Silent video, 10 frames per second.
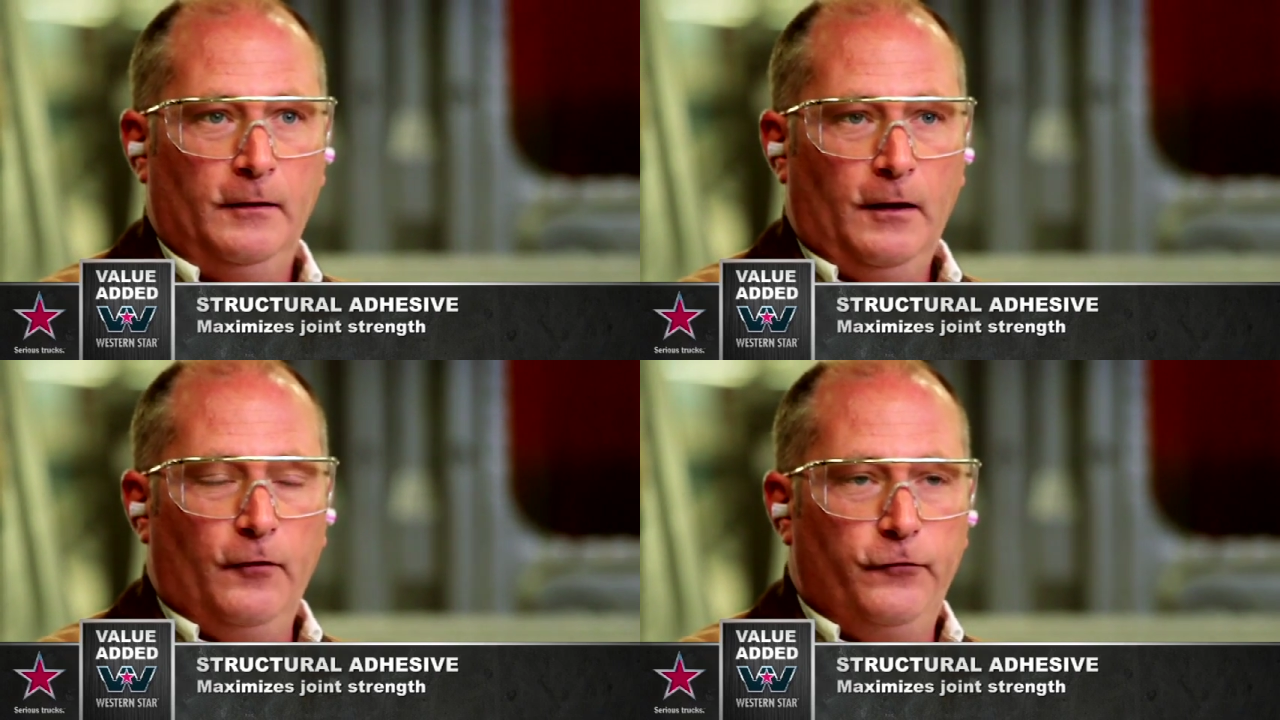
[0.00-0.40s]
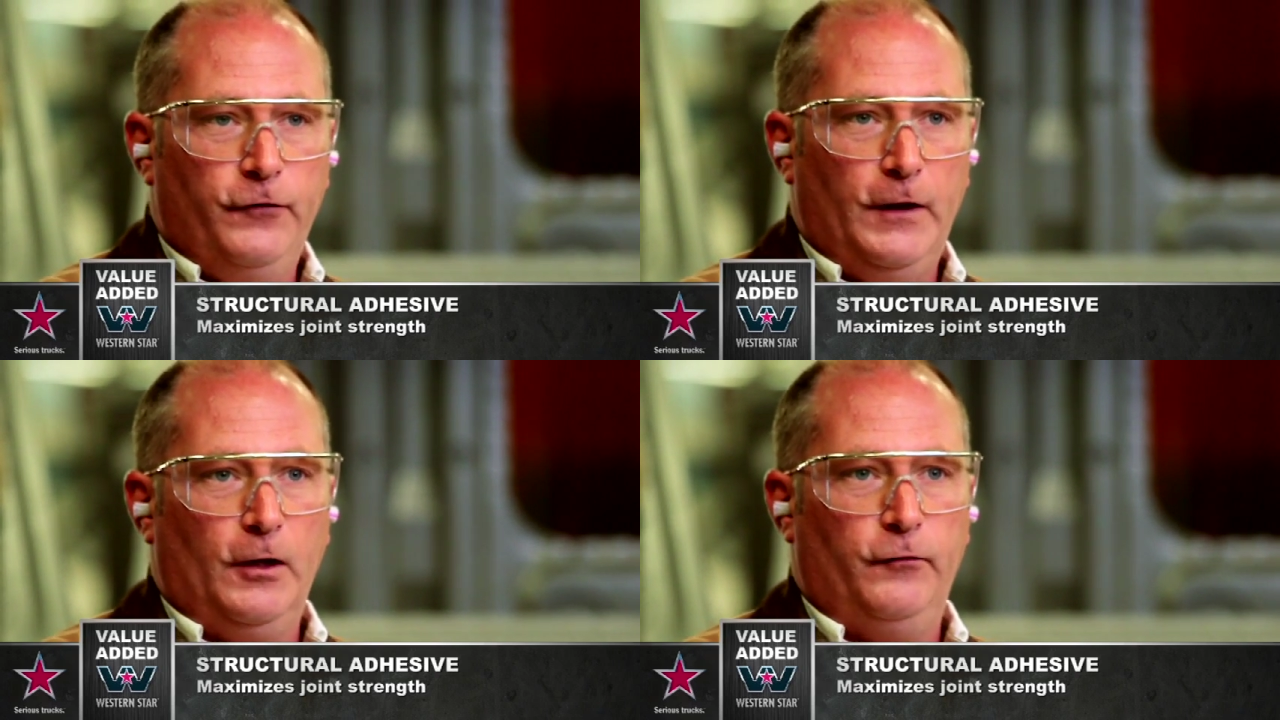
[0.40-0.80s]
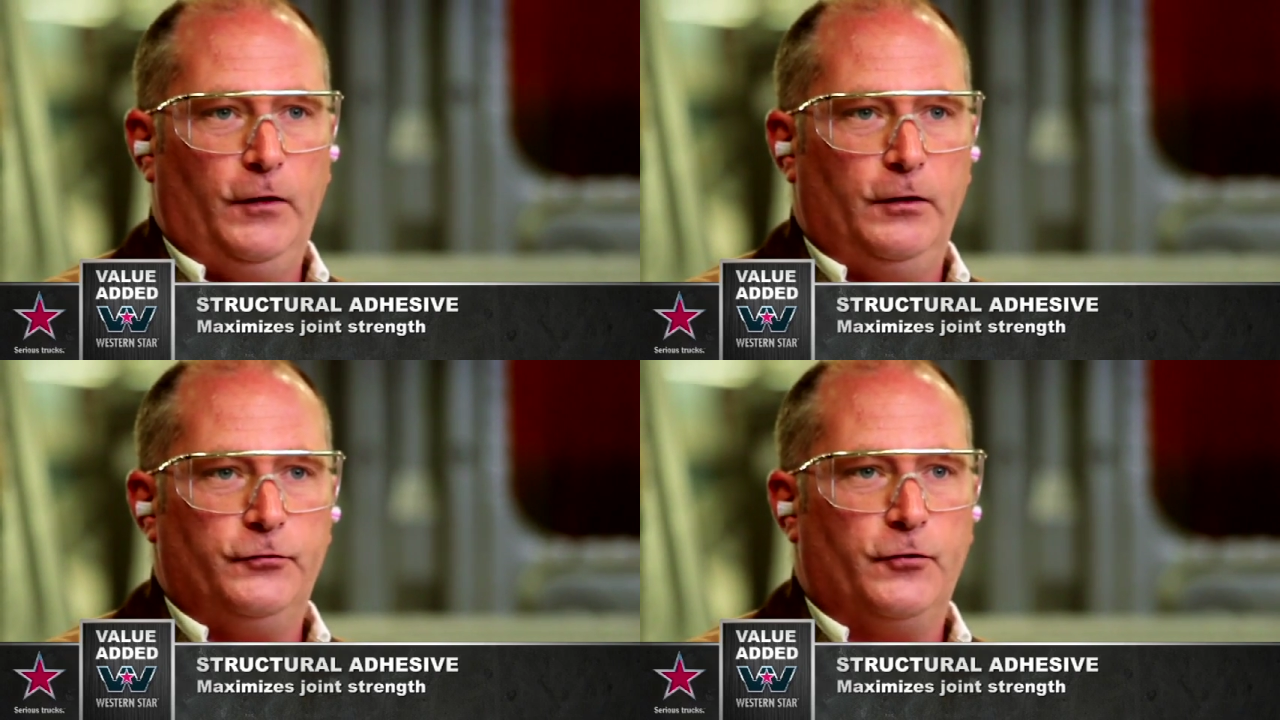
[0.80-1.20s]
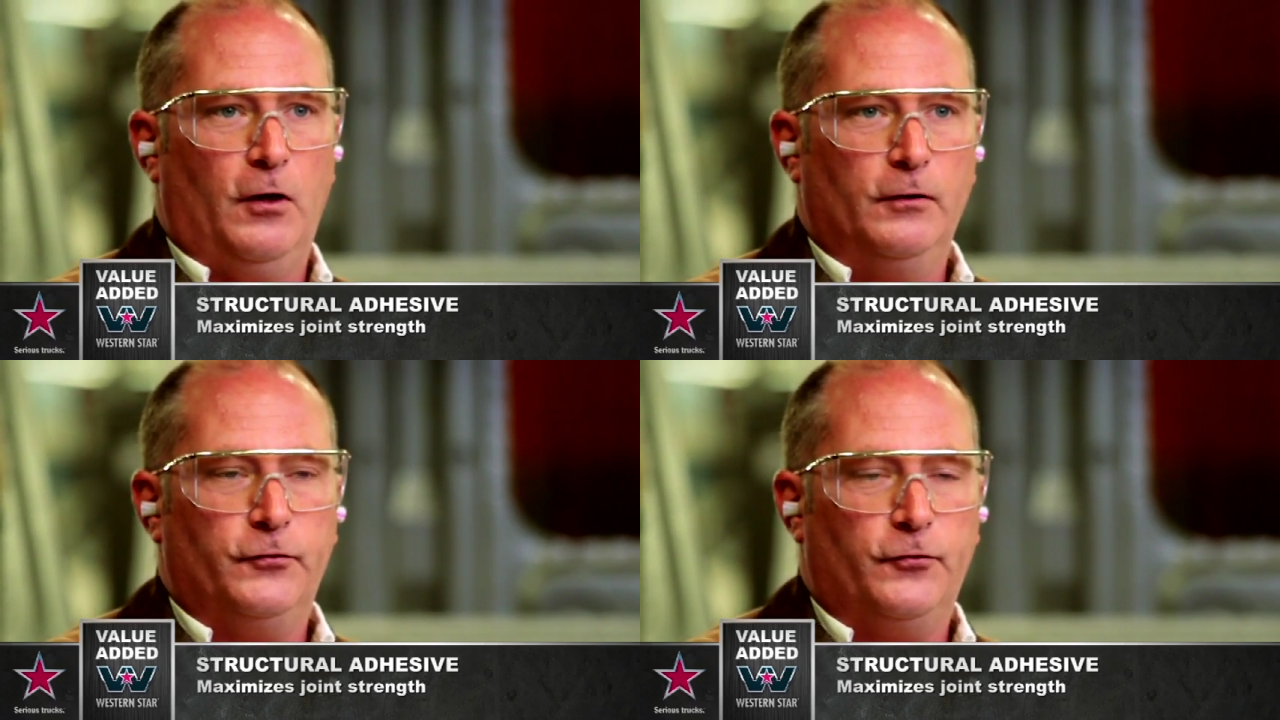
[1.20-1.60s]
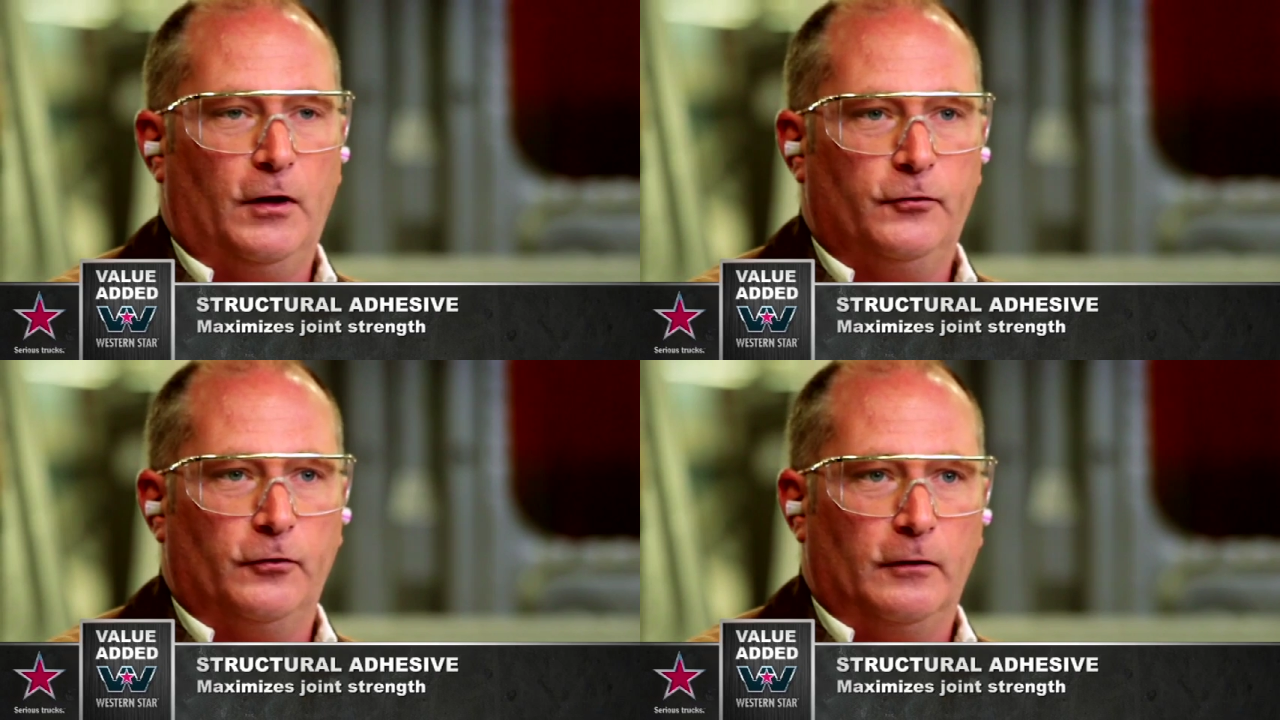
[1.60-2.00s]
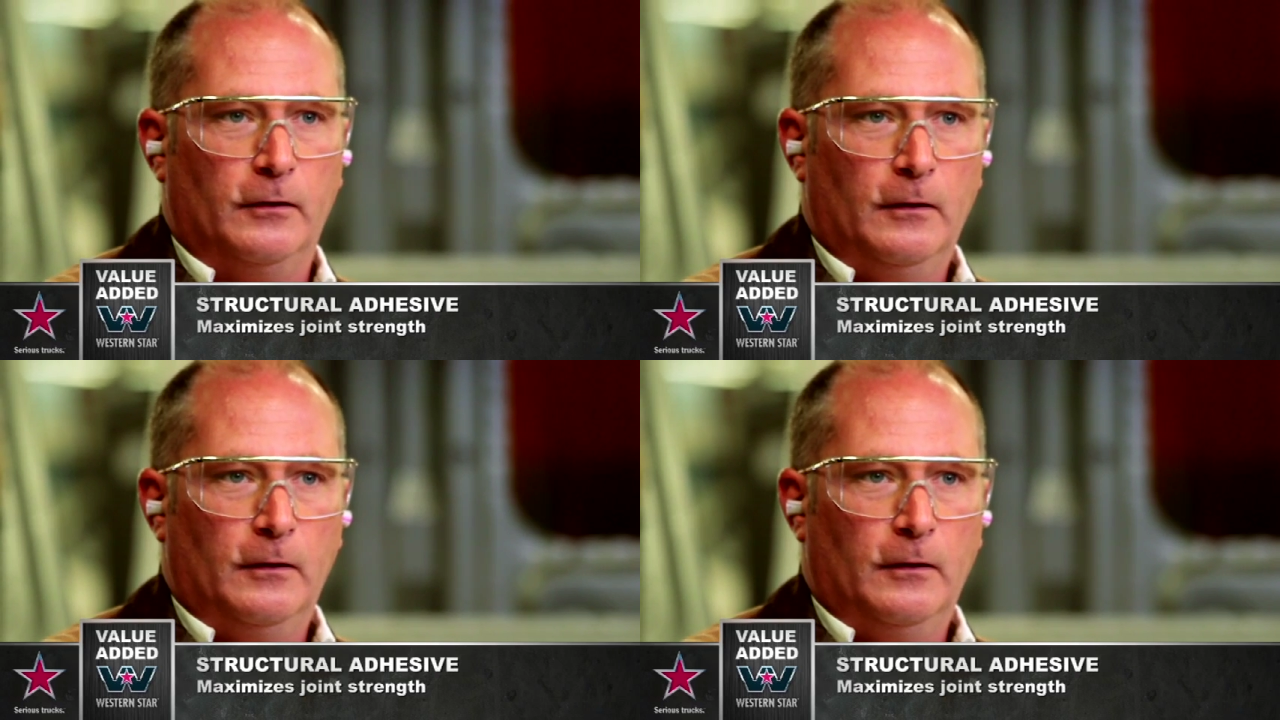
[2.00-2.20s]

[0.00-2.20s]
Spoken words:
a very, very strong structure.